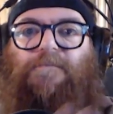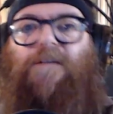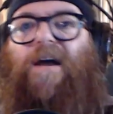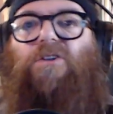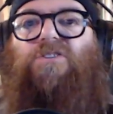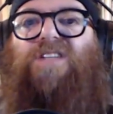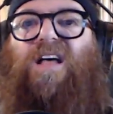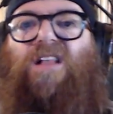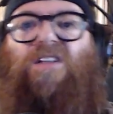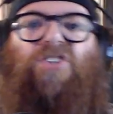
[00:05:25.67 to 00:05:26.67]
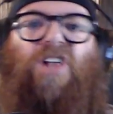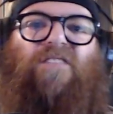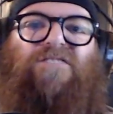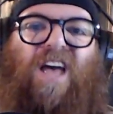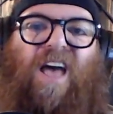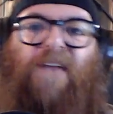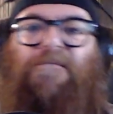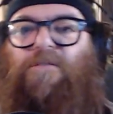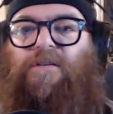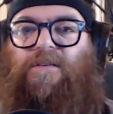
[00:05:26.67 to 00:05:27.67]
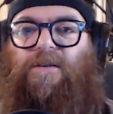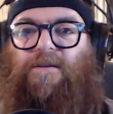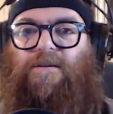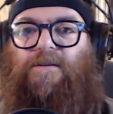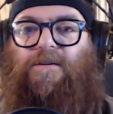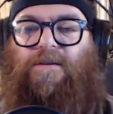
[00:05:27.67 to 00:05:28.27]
Vinyl Style solves everything.